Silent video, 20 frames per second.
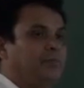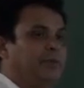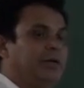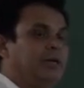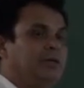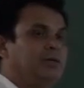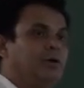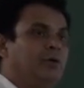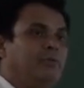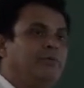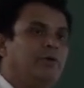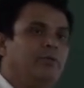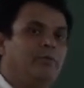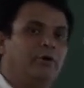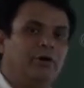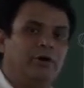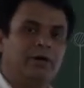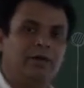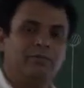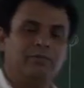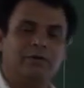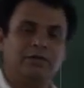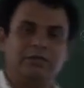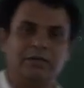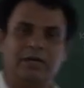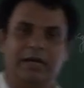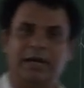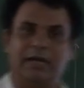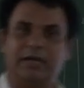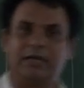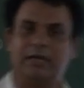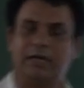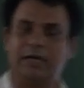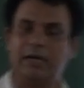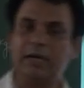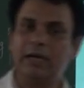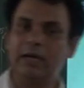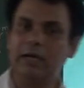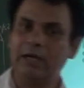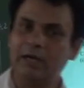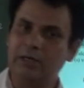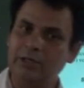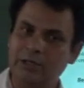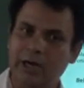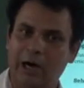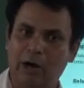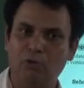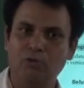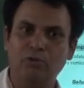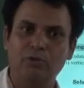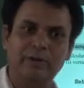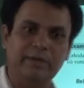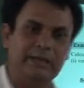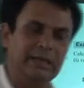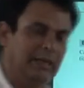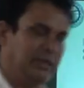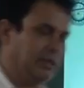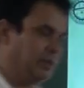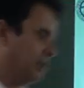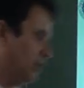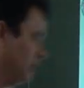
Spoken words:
the weight of a body was acting in downward